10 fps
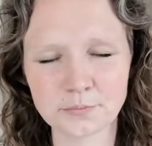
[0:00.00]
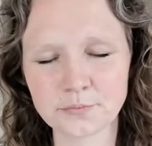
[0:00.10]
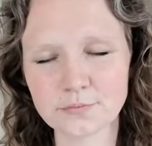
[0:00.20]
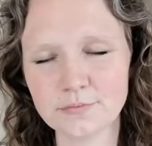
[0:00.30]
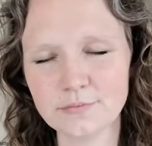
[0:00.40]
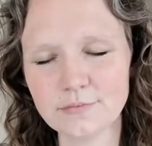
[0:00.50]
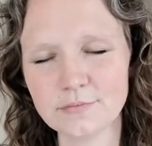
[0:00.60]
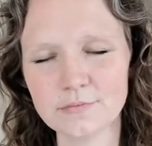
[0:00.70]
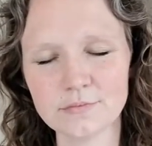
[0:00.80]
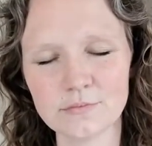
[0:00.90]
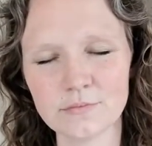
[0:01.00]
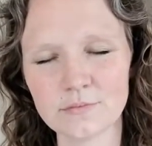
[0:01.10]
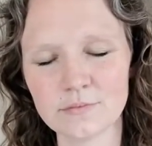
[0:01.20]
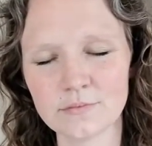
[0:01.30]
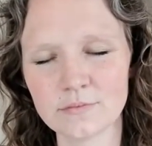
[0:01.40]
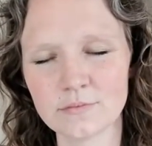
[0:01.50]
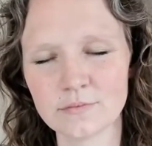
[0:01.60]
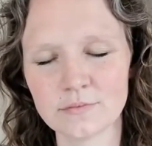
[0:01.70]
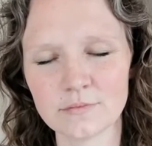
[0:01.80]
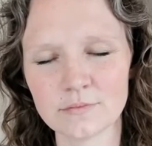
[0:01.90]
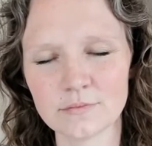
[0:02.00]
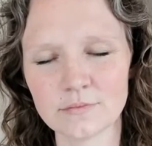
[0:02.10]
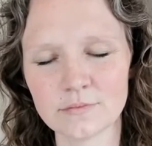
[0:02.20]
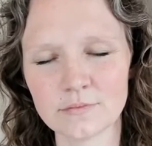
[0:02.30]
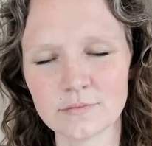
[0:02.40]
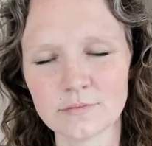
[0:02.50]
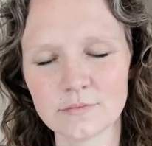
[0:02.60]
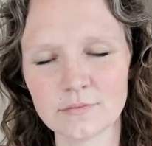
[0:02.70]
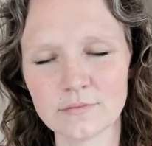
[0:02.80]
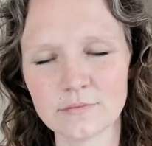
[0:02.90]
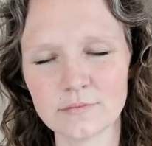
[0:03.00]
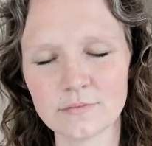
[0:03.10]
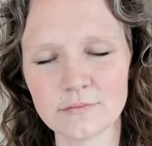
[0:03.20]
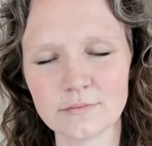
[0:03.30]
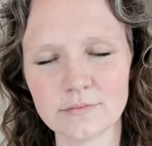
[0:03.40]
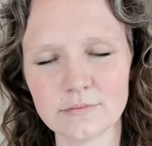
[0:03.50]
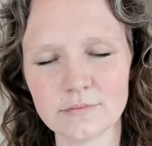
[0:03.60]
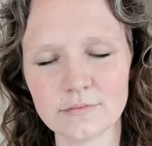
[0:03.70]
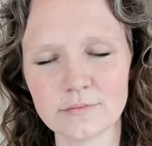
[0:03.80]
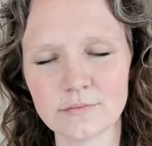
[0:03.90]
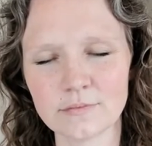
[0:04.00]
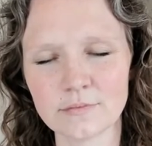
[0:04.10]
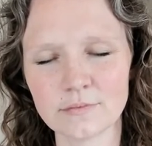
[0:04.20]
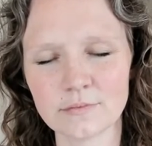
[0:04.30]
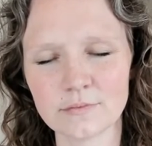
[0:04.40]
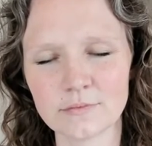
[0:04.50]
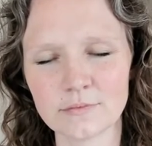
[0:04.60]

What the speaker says: [no speech]